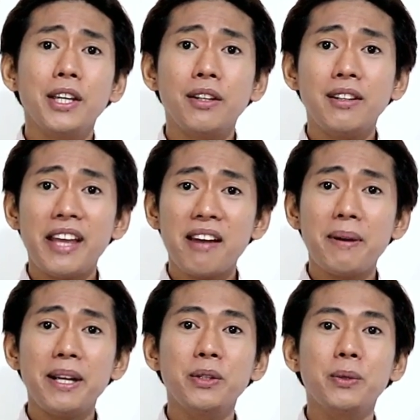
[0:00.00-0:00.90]
You'll
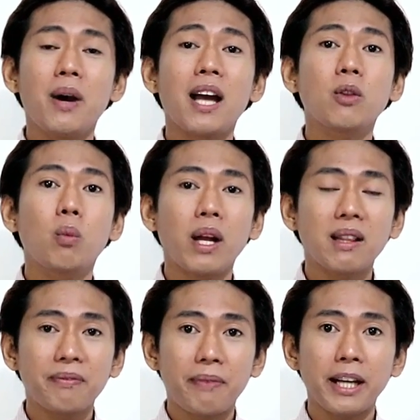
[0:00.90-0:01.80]
never know at
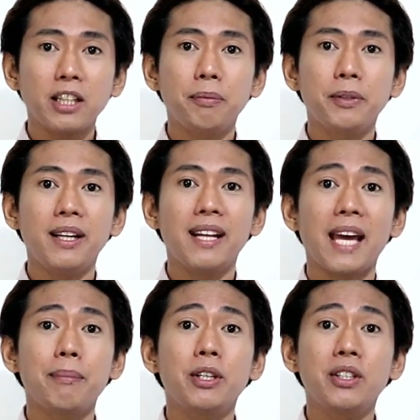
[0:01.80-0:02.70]
what part of your
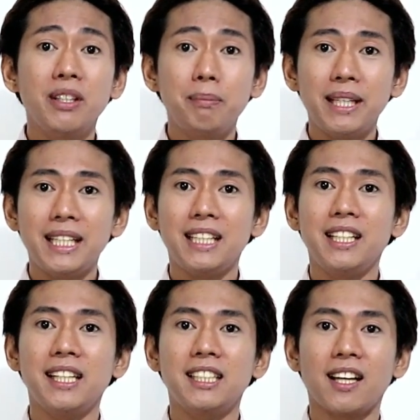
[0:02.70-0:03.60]
life you'll be
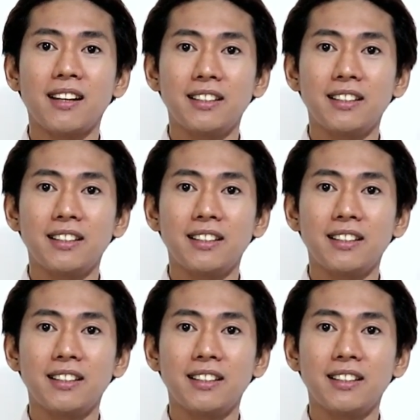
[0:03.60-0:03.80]
needing each